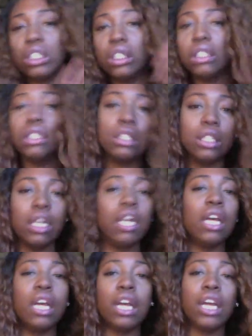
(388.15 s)
and
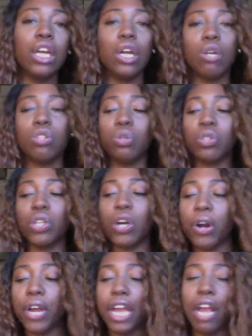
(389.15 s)
so
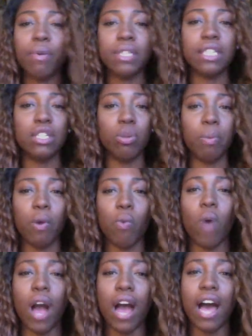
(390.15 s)
her hair was a little
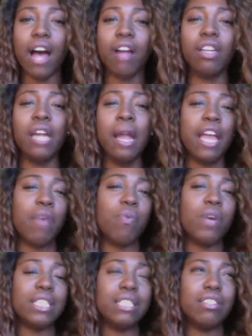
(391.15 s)
bit wild. It
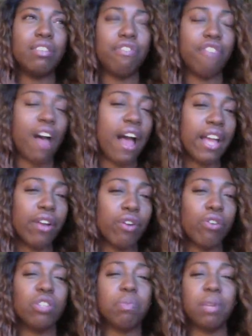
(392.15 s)
wasn't defined
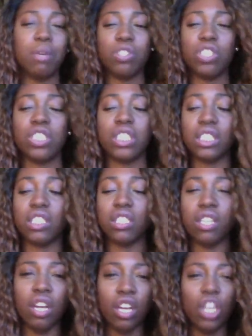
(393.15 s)
curls, but it was just,
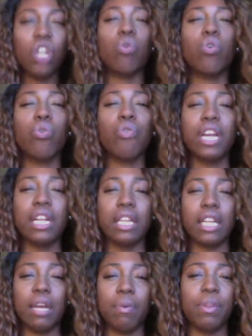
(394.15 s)

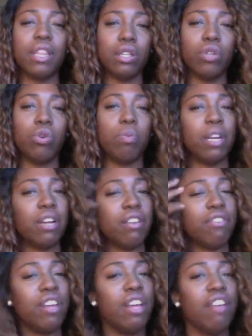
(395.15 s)
crinkly with a little bit
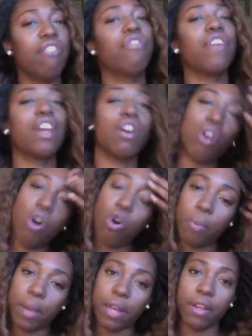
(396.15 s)
of finger
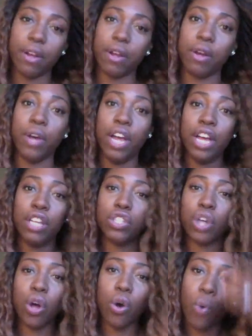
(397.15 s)
combing,
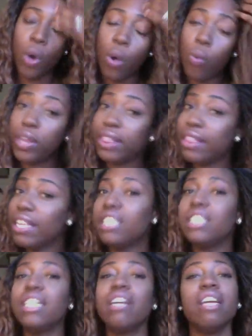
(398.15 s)
So with
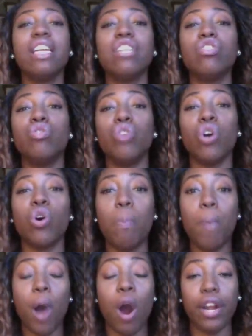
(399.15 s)
this, there is
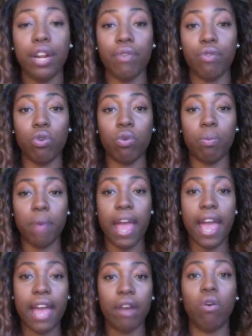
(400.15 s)
no parting room
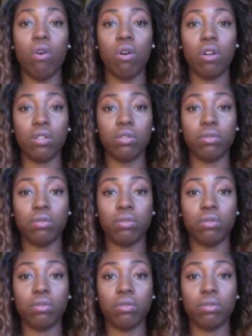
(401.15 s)
at all